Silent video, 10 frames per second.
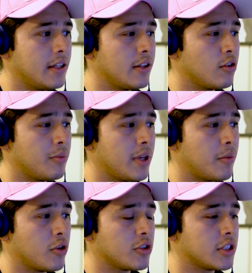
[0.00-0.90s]
and you'll be
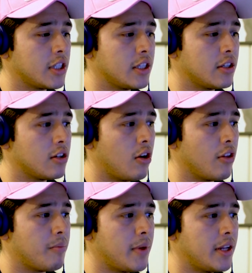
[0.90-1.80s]
able to see all the
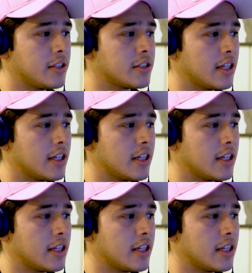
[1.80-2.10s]
minutes